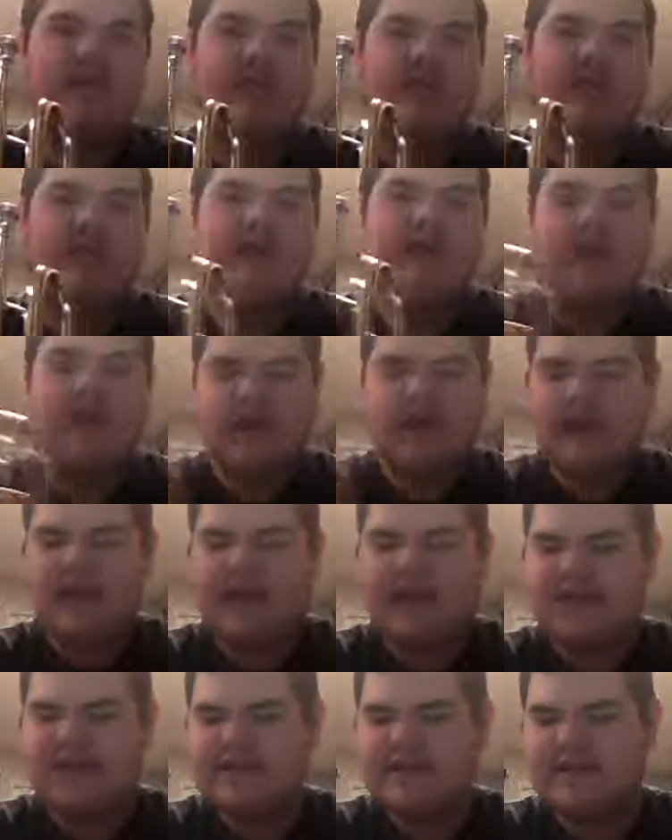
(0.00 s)
it
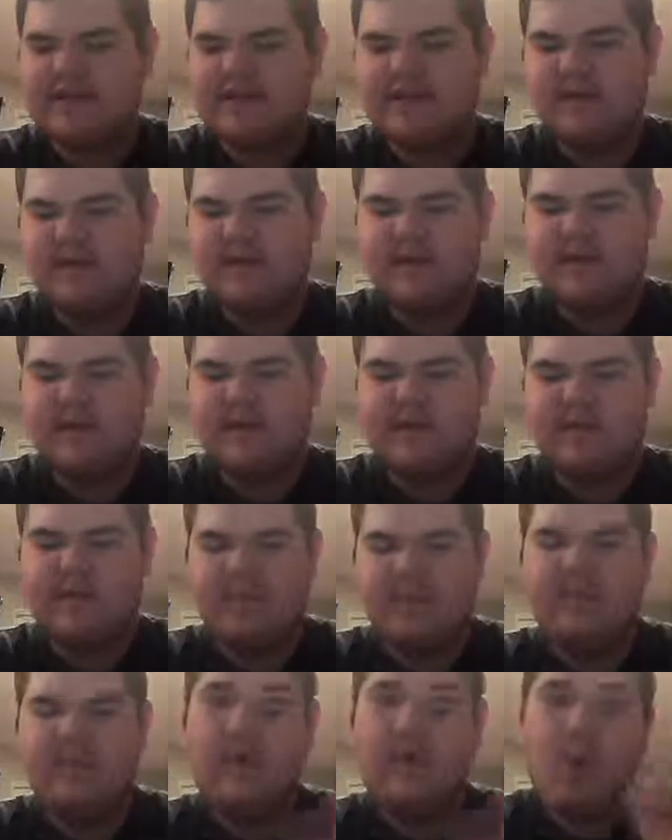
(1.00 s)
lets the
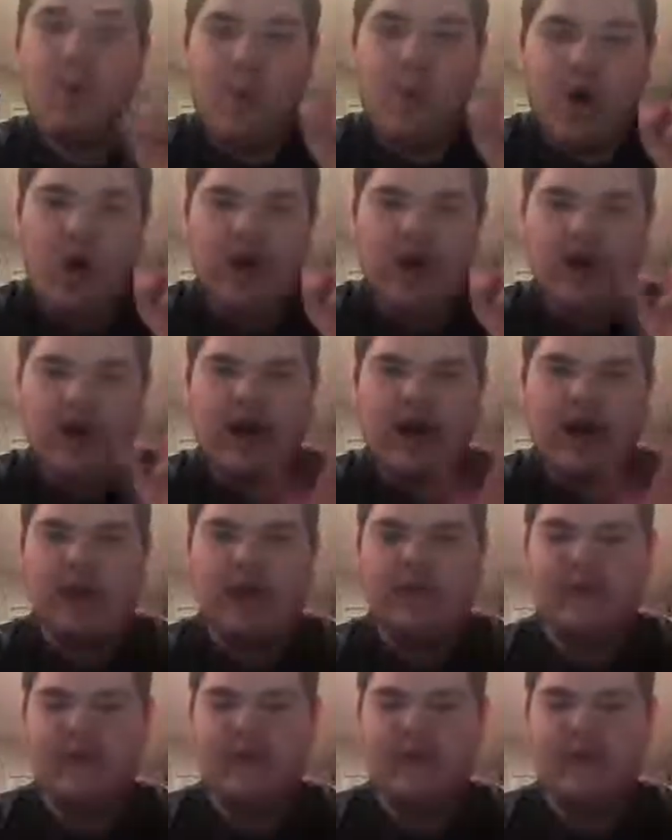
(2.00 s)
water out.